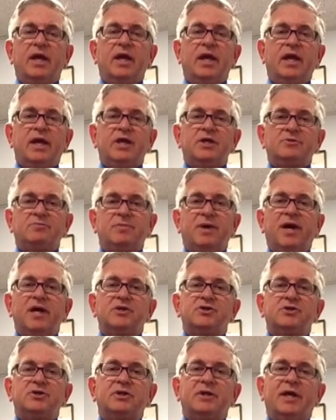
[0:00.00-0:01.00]
Each
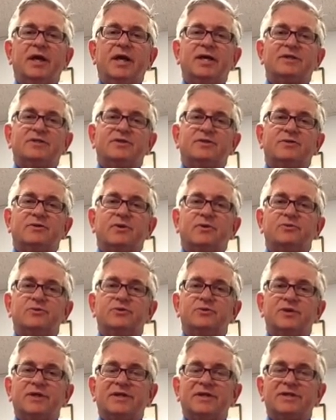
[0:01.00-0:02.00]
patient has their own
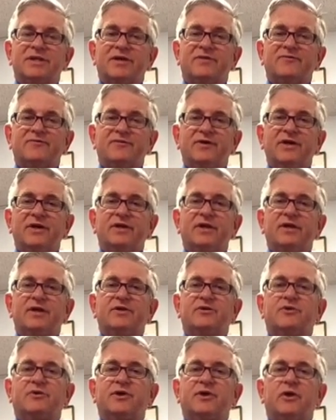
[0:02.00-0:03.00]
unique set of feet,
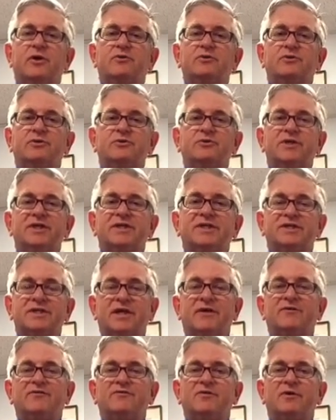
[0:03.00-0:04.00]
their own unique
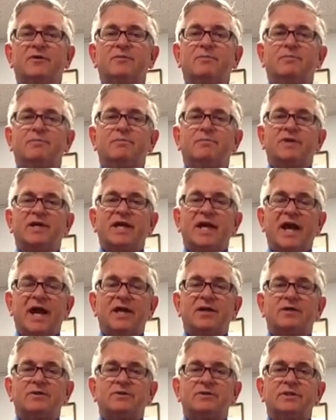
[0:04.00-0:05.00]
set of
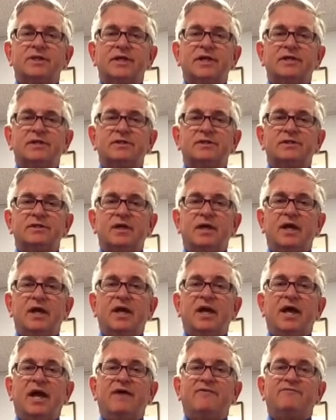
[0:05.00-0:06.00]
mechanical needs,
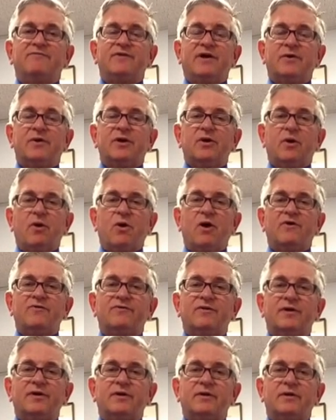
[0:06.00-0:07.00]
and very
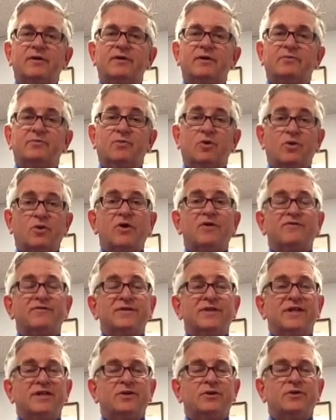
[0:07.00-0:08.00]
often, more
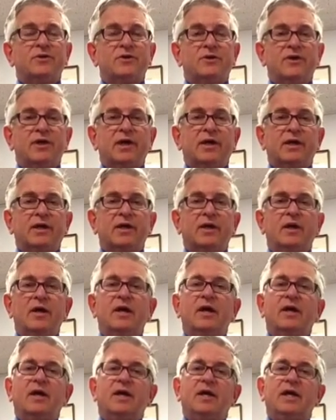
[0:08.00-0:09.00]
often than you'd think,
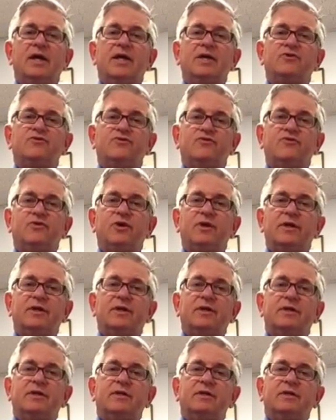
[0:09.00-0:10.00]
each foot
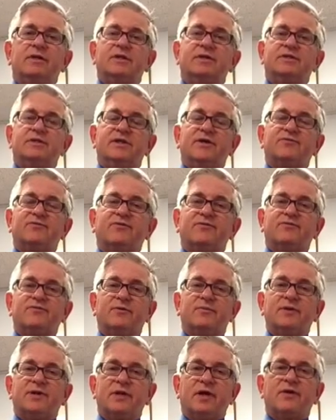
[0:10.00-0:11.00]
is different
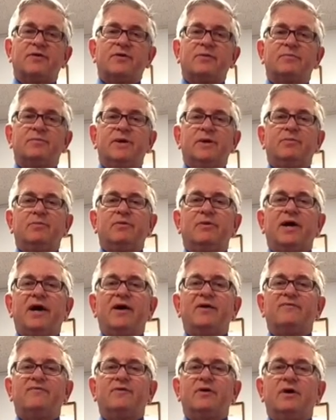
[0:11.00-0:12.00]
from the other. People
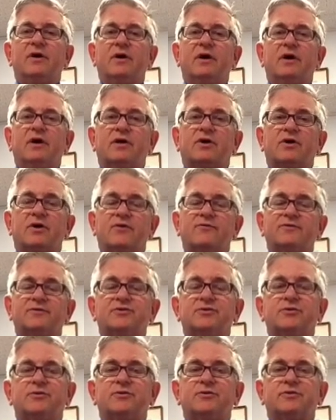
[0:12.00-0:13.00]
have
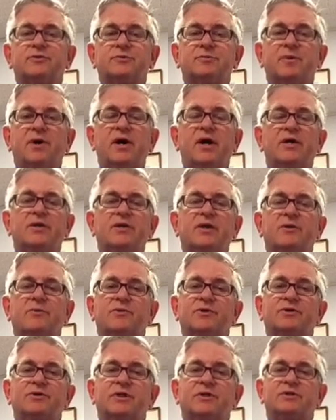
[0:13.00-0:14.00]
curvature in their spine that
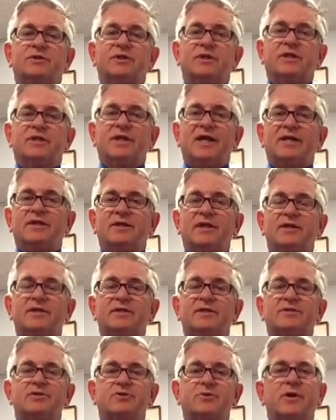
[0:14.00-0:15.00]
results in a leg
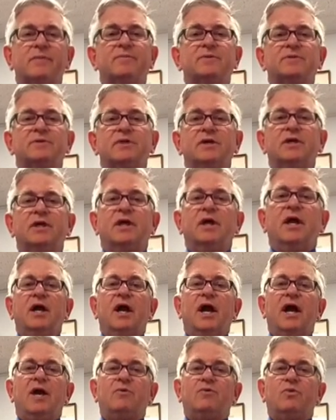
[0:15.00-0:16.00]
length discrepancy,
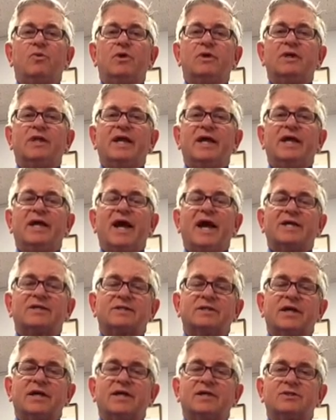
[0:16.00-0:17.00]
and one leg
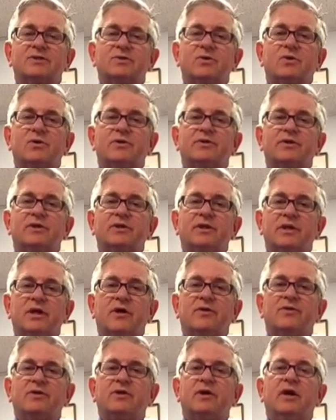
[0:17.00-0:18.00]
acts like it's longer than the
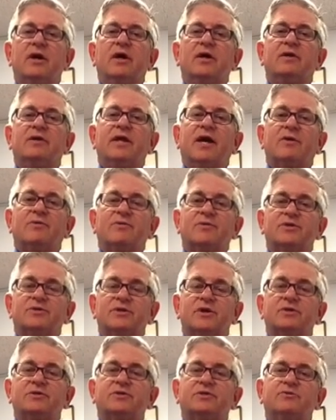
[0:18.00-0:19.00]
other. That
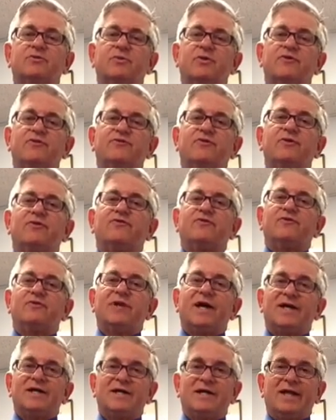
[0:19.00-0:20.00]
results in one foot
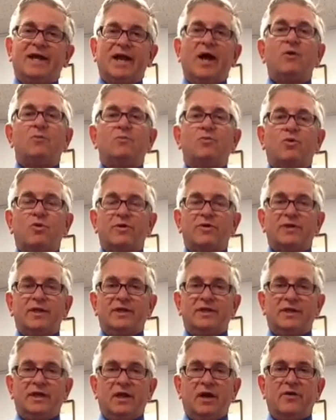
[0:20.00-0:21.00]
flattening out more
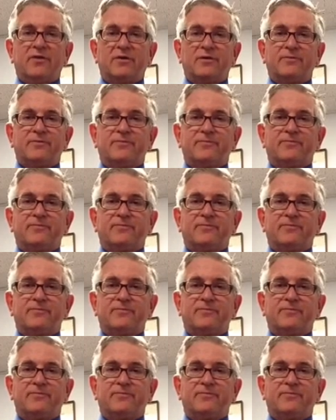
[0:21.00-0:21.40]
than the other.